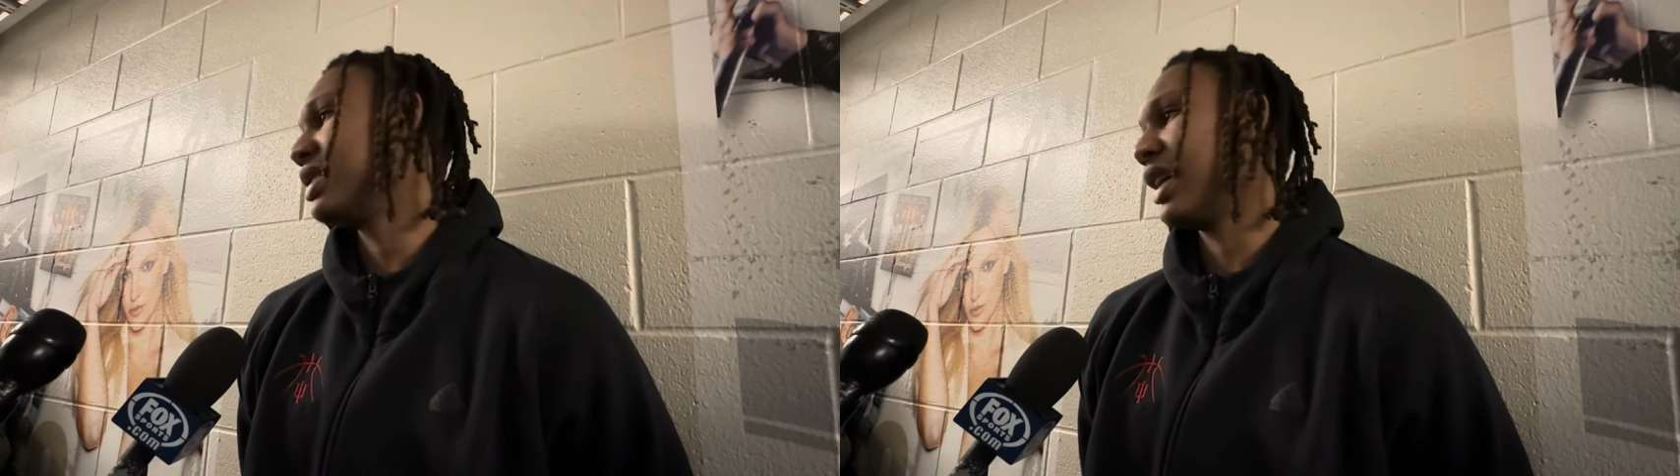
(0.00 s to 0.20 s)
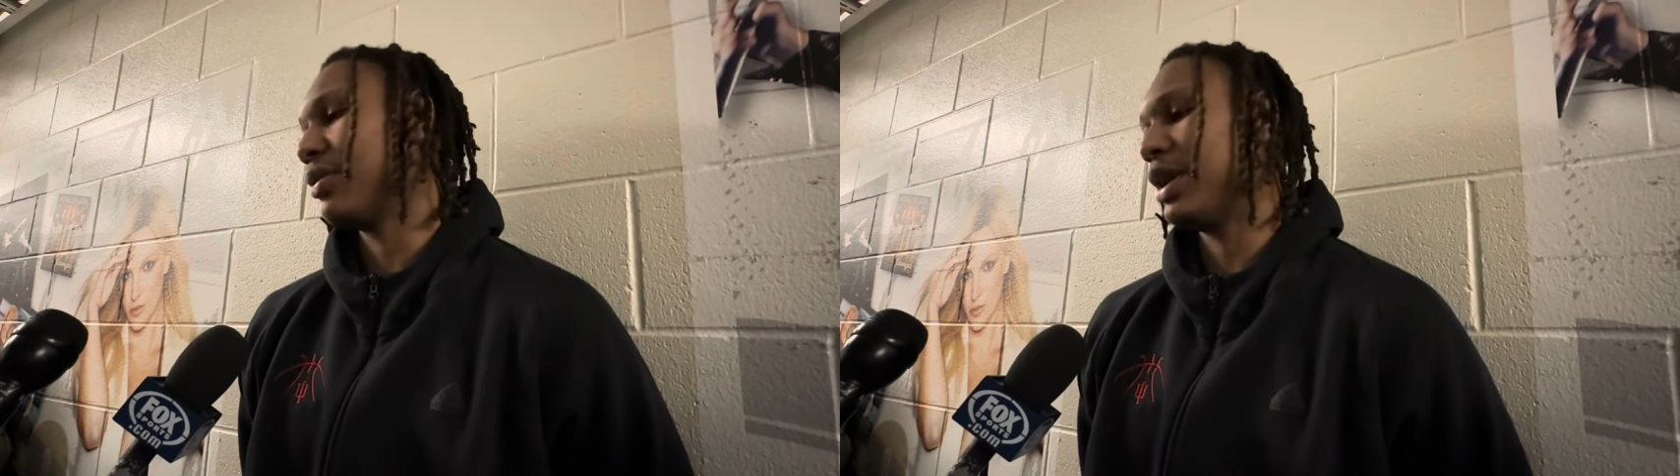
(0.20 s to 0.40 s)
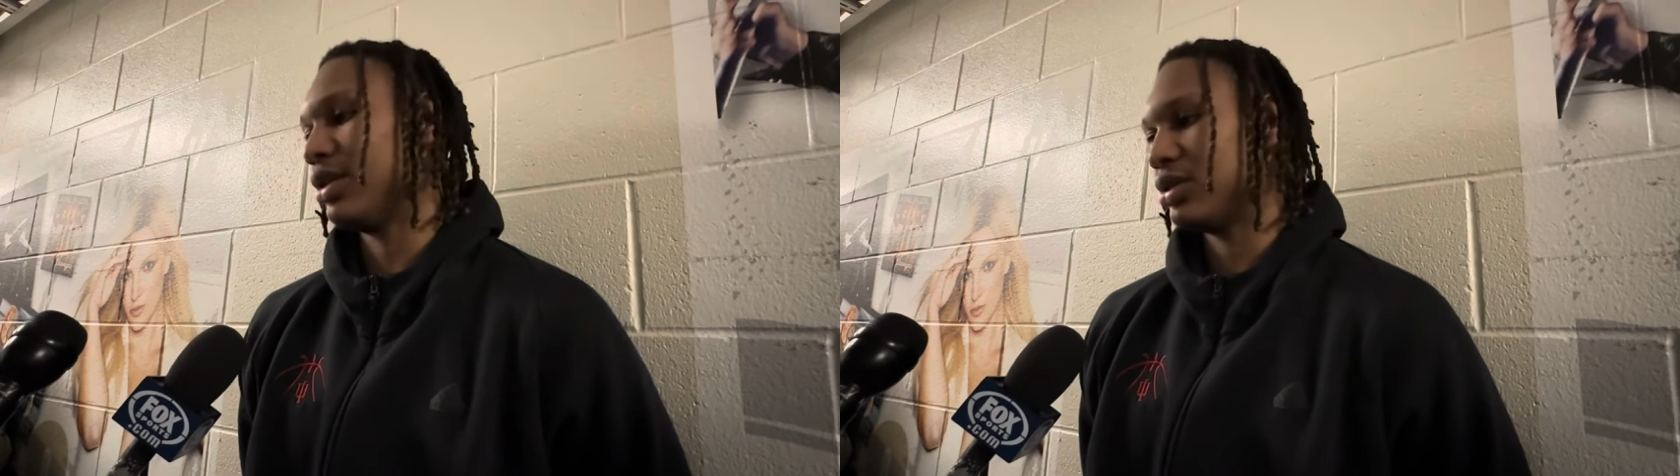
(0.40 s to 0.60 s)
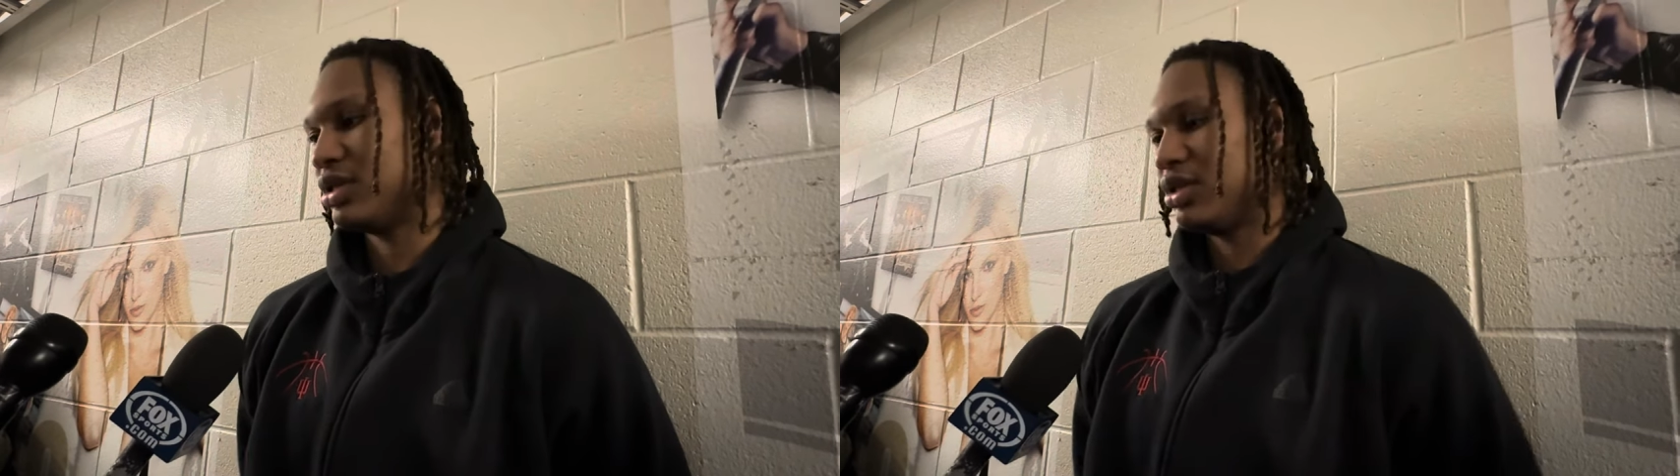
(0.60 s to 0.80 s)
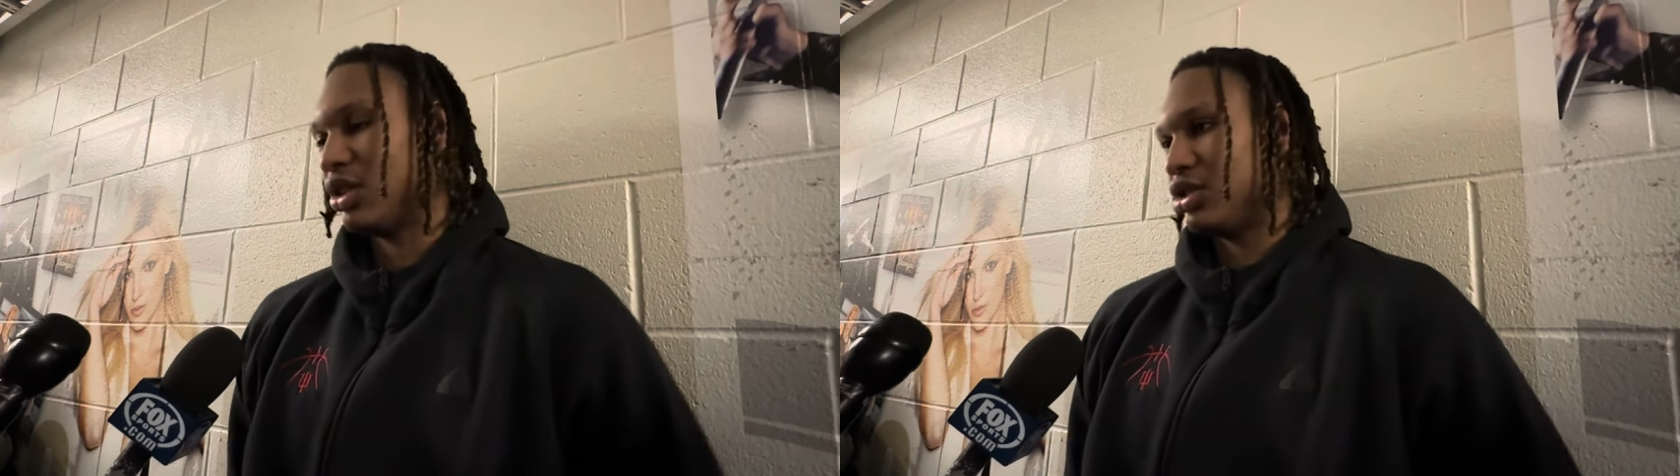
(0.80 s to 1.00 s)
take away those
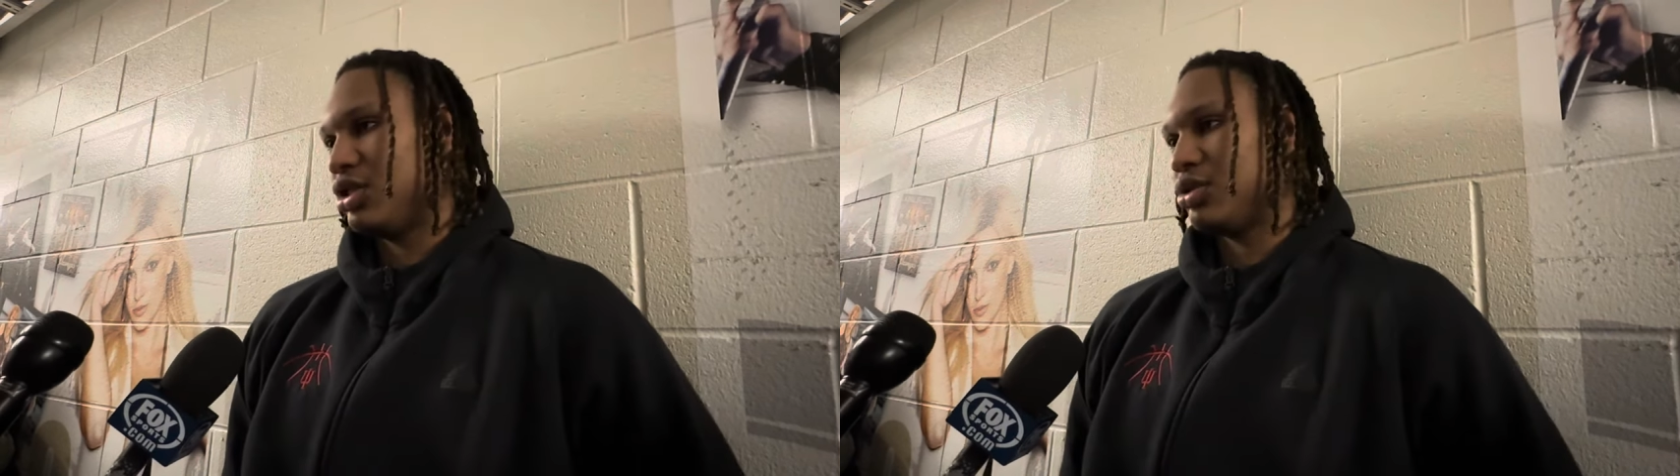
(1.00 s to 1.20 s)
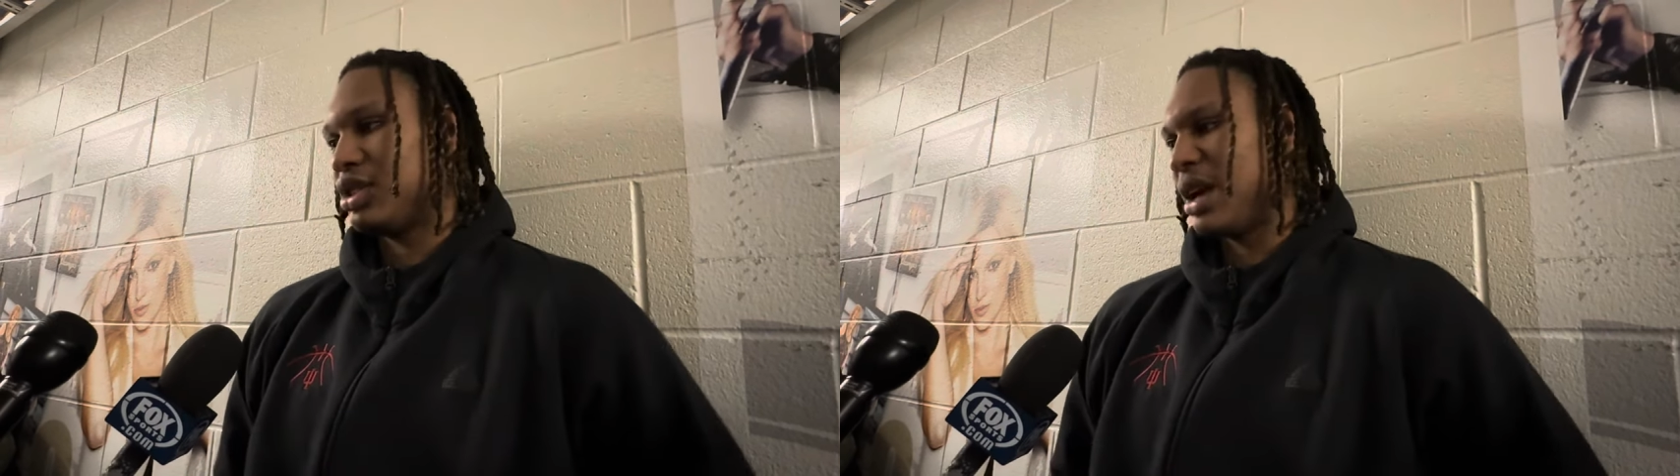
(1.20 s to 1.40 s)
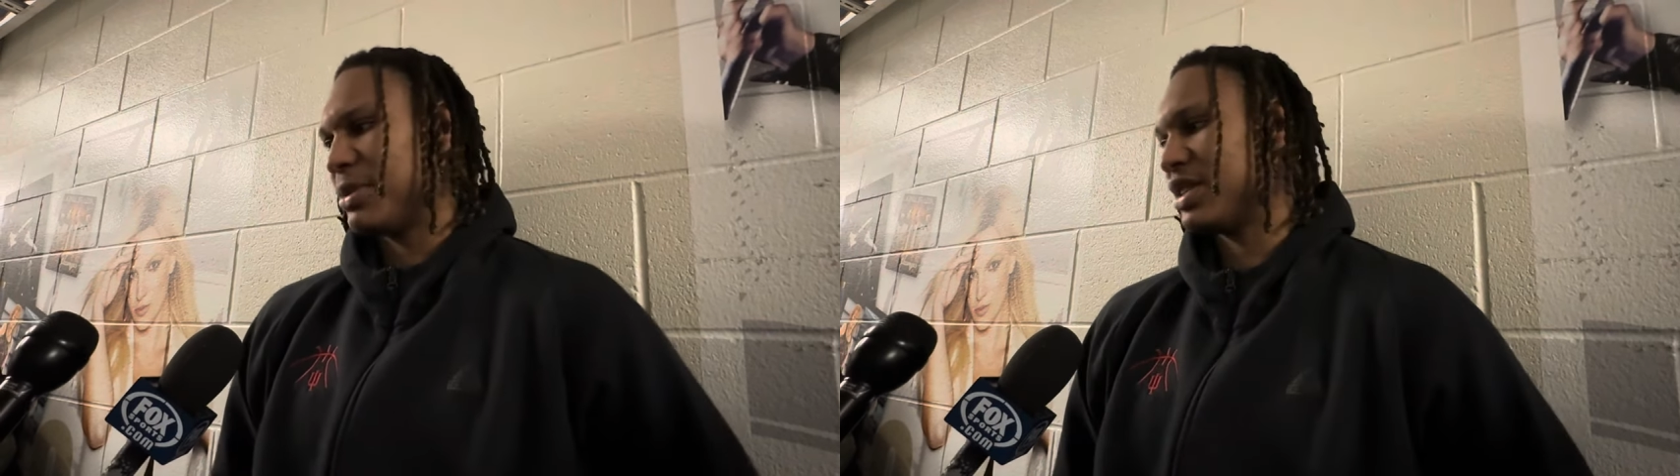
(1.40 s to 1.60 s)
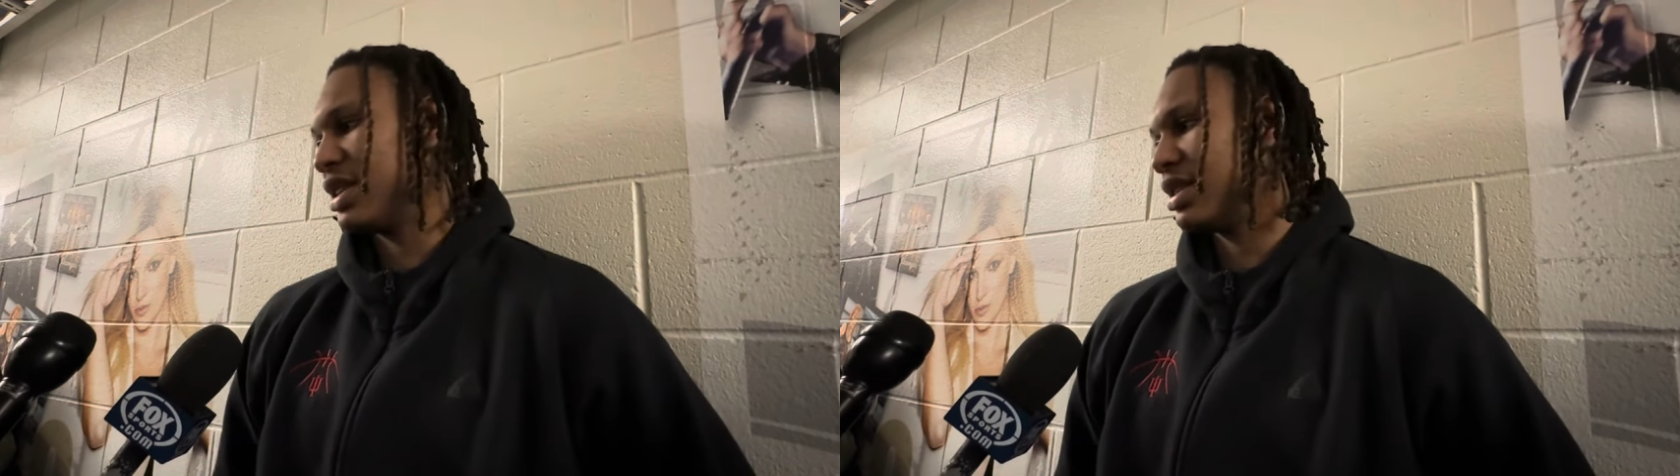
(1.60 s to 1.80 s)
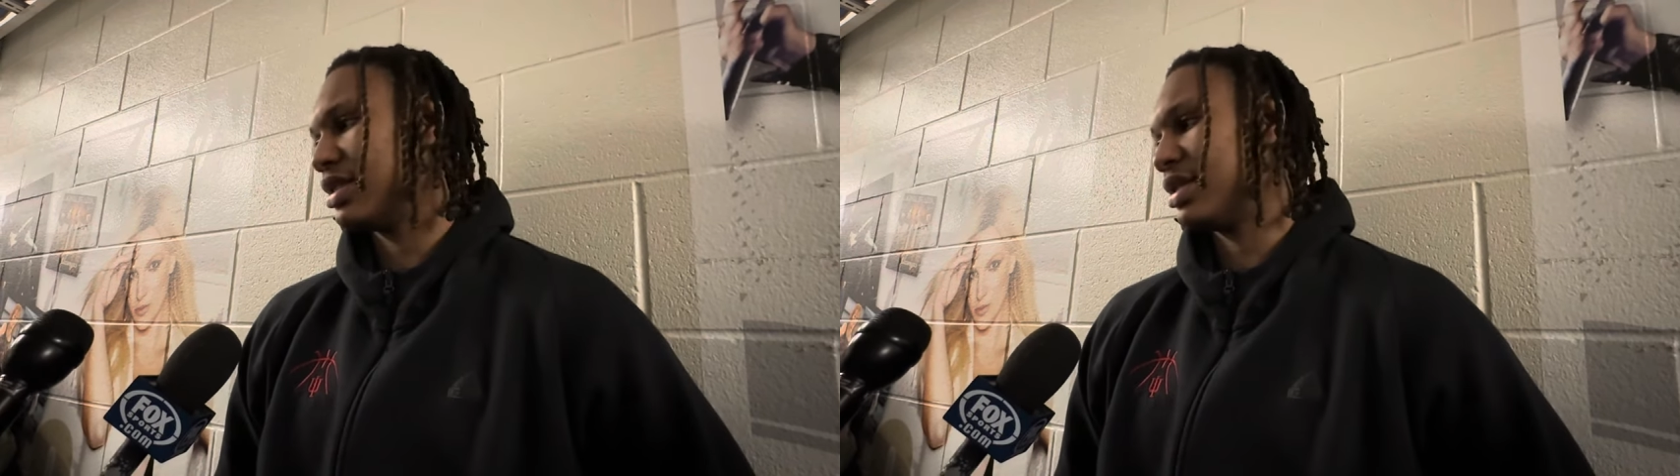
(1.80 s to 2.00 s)
those huge
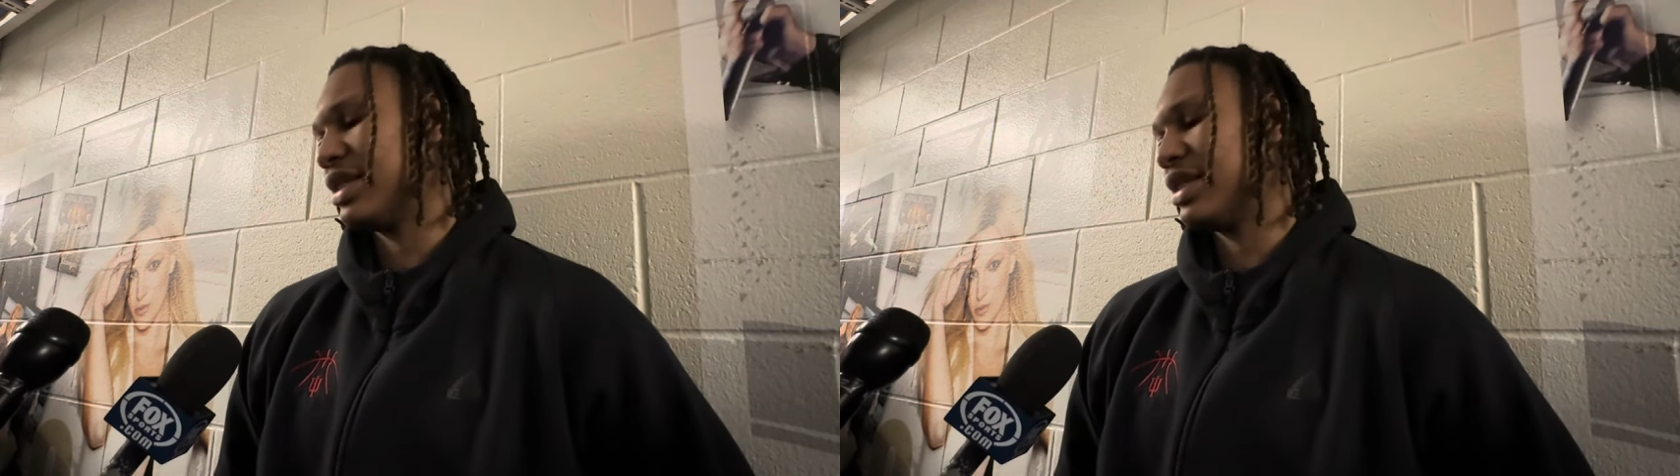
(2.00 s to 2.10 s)
deficits